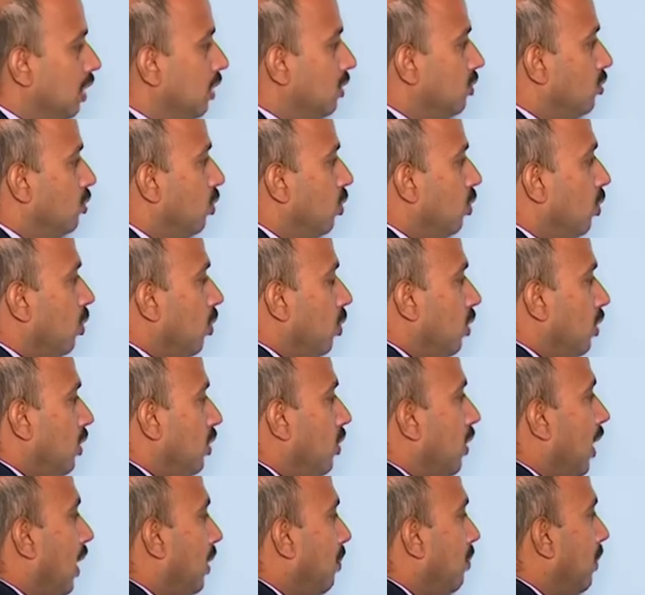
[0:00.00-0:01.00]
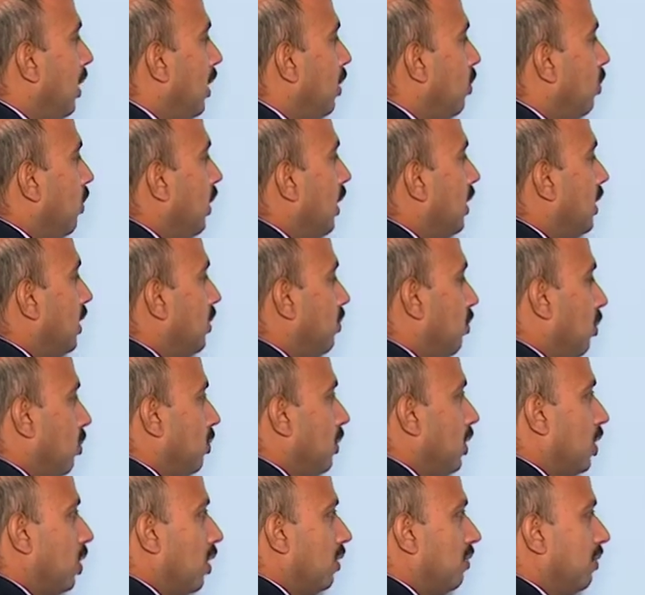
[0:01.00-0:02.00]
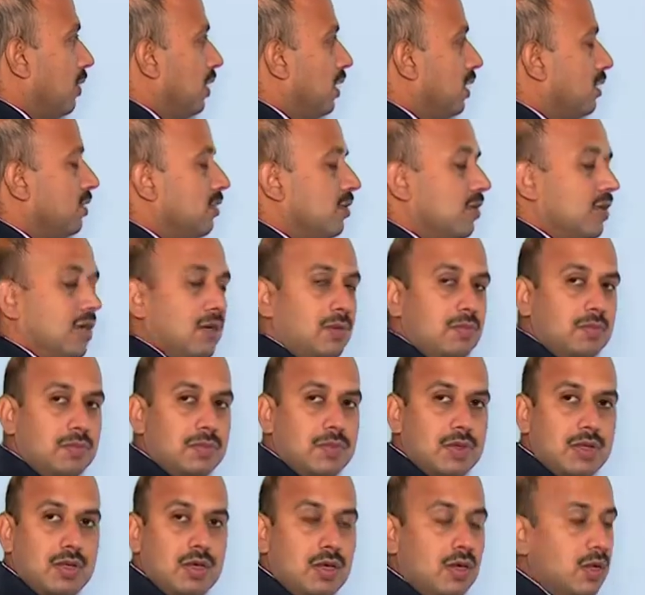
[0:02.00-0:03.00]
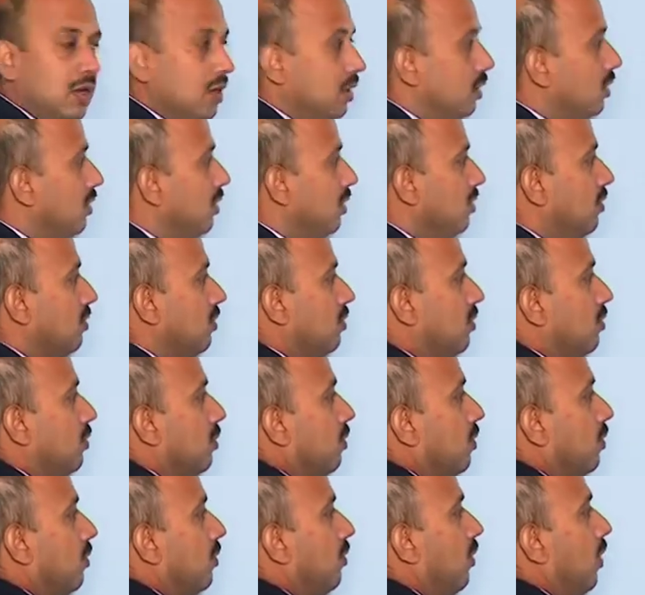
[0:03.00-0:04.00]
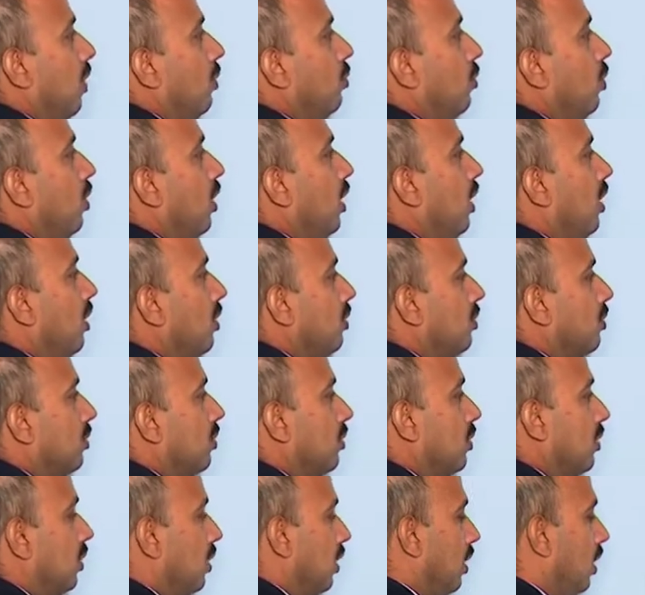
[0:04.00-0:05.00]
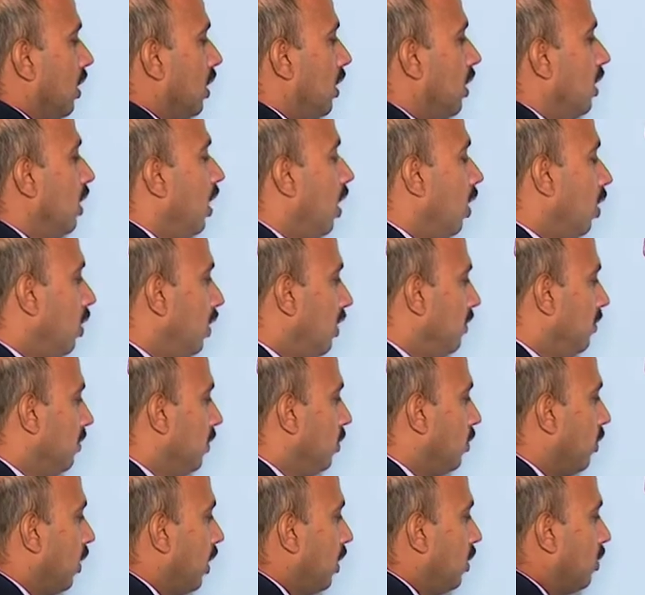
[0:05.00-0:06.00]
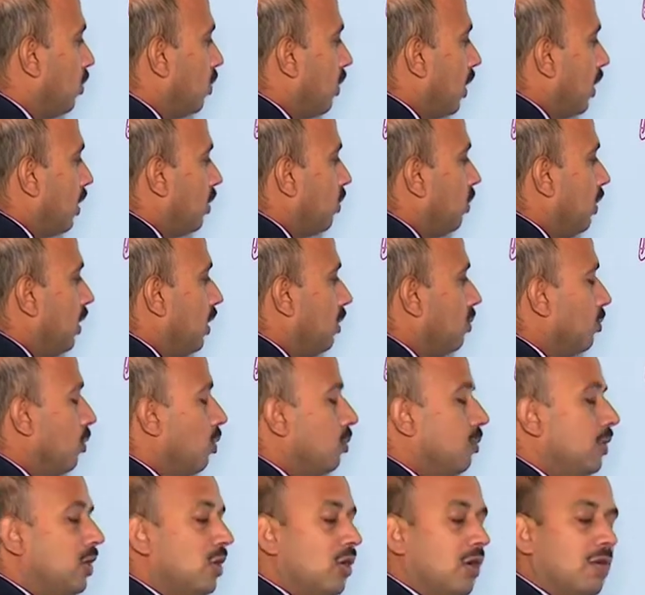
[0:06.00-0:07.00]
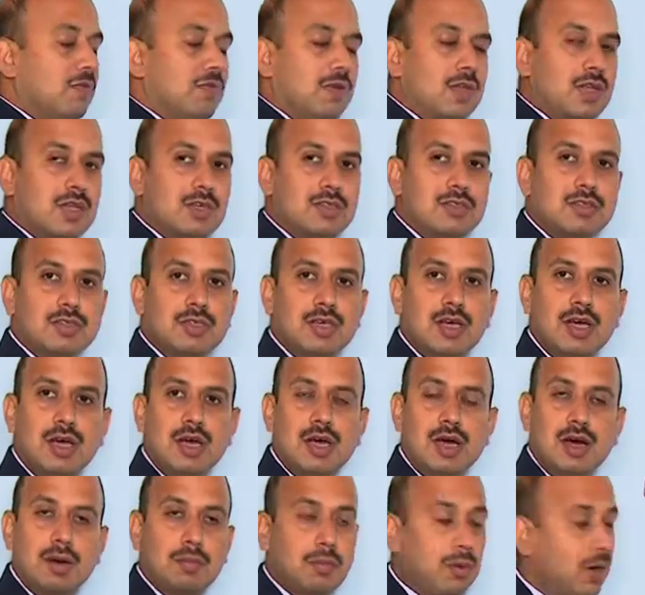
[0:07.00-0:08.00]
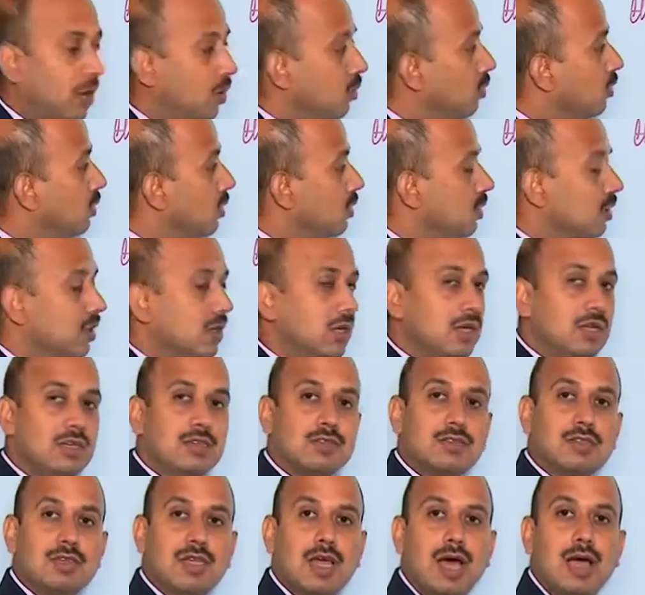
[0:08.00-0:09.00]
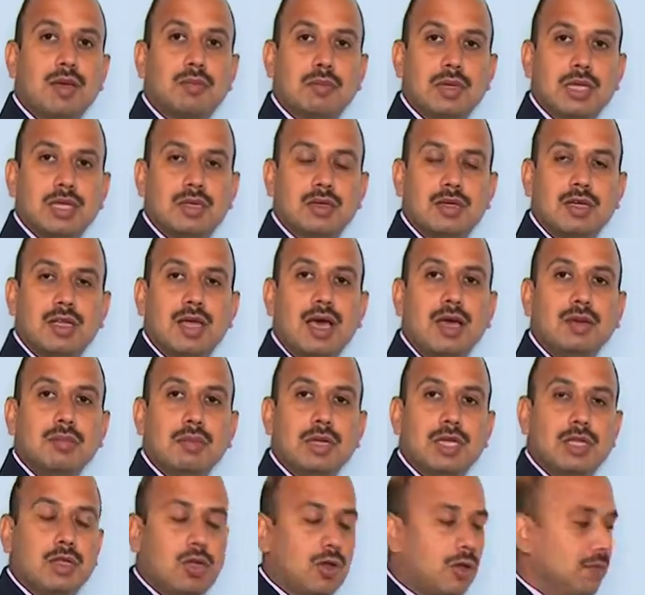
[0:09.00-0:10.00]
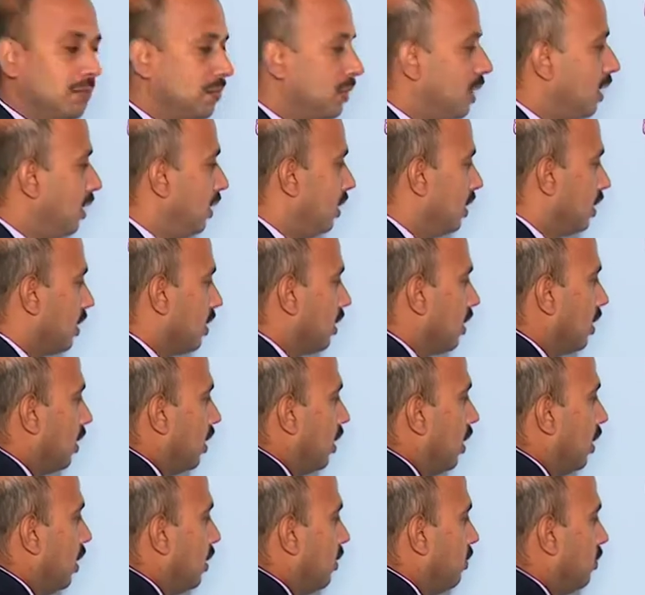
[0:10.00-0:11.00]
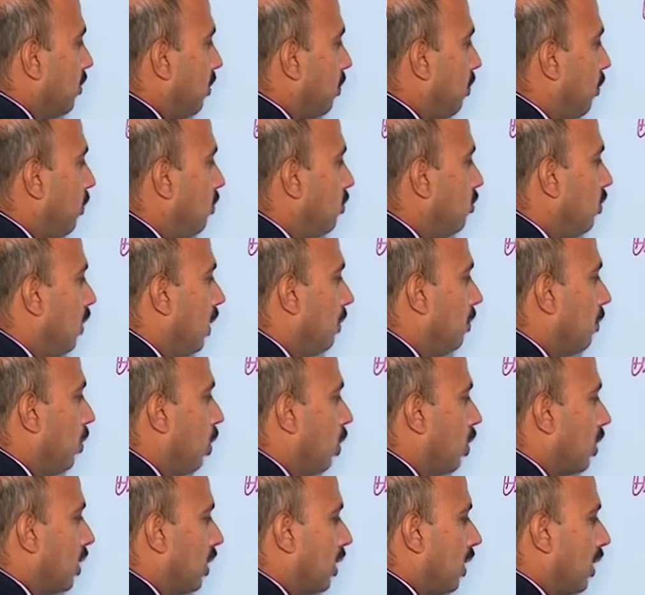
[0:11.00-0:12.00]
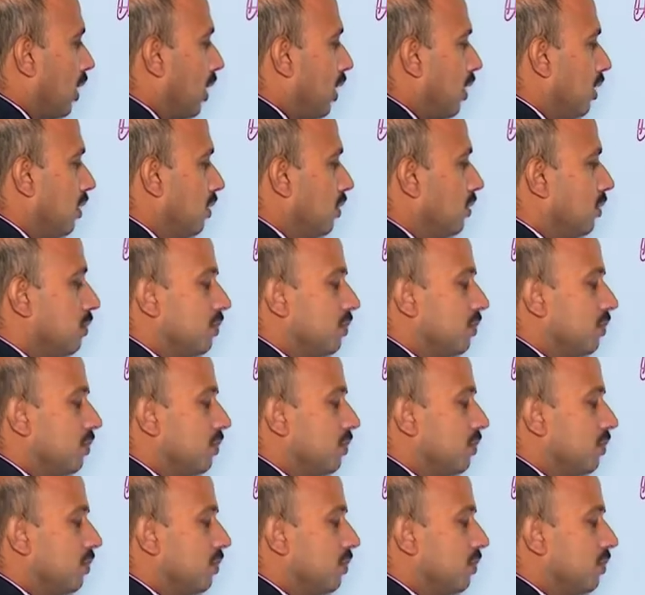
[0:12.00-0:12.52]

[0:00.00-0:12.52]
So, you have calculated moment of inertia, this formula. Now, if you want to calculate moment of inertia about its diameter of the ring. Suppose you have got a ring